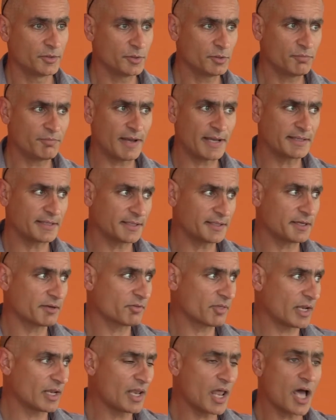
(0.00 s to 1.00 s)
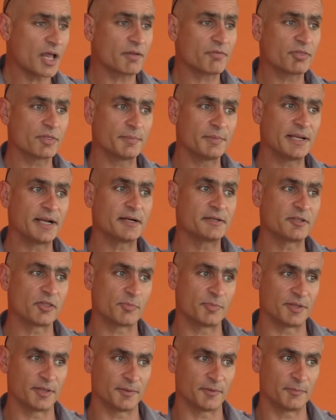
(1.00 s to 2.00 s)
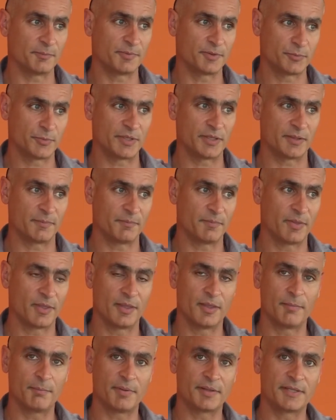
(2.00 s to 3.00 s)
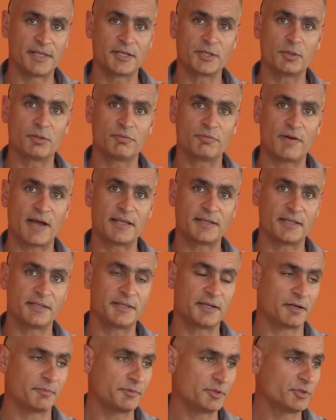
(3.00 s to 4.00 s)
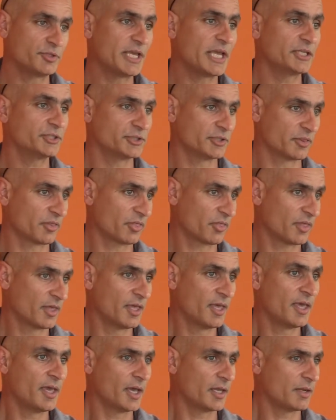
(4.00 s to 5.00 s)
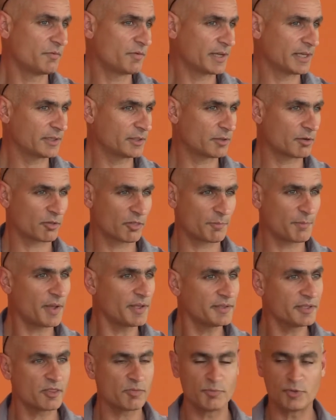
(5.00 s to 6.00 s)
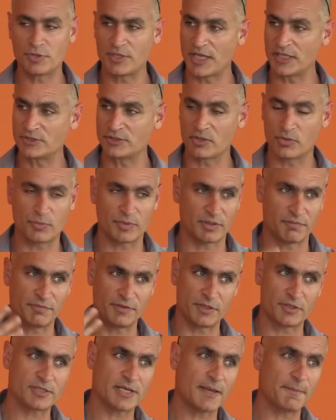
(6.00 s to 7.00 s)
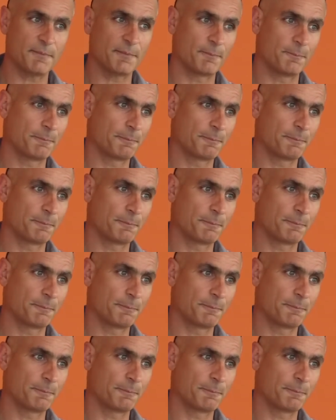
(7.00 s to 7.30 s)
you'll find that there's a lot of similarities between them. But then you'll find that there are mutations, and if you can correspond these mutations with a phenotype.